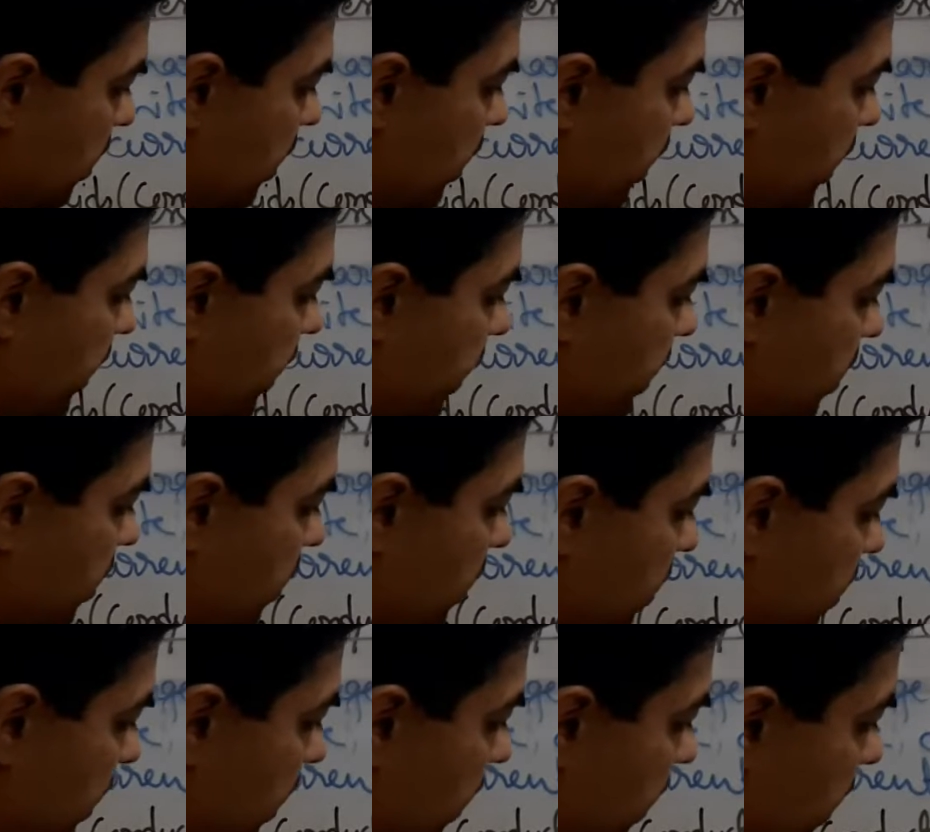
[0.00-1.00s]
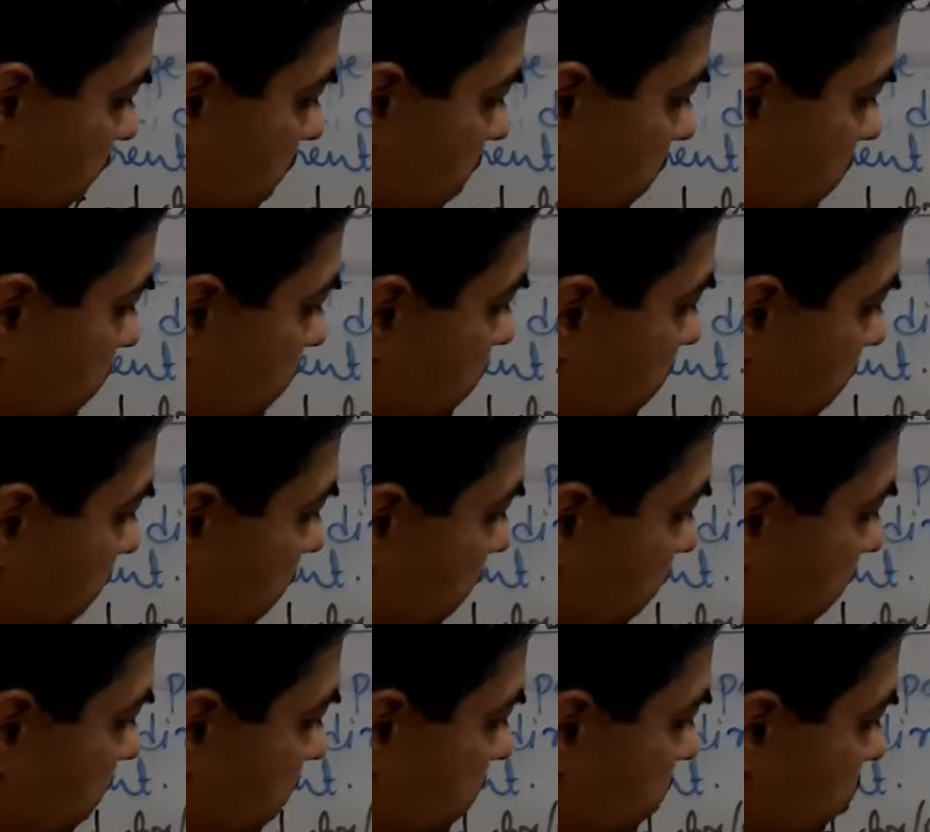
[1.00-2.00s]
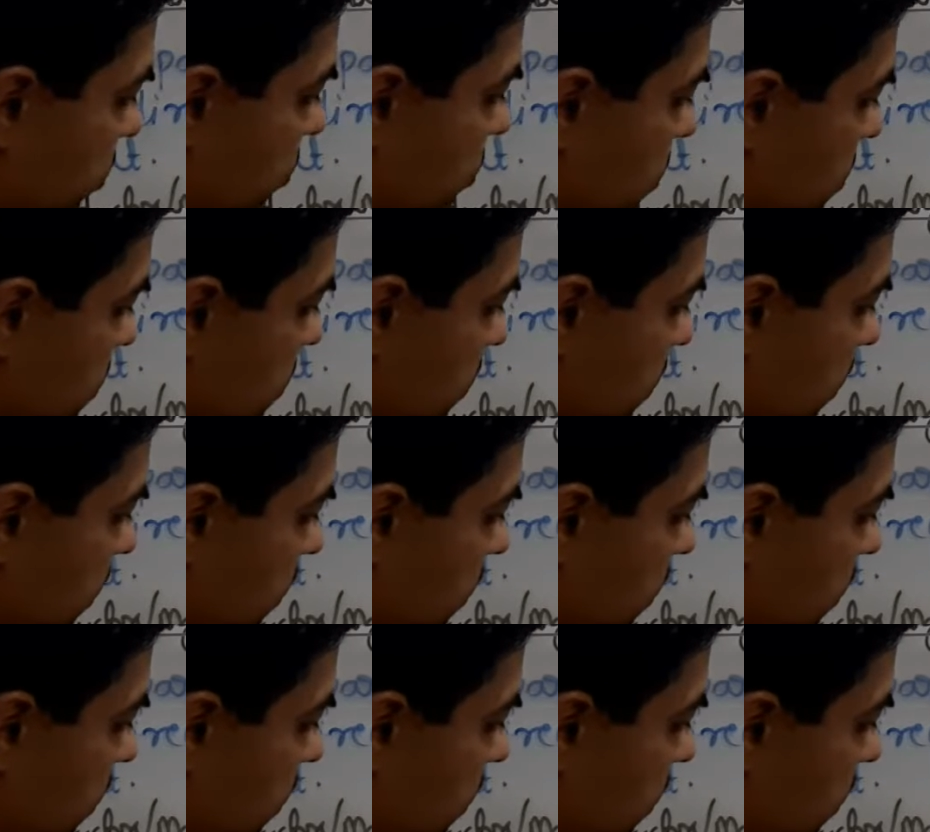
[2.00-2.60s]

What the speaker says: and again free electrons.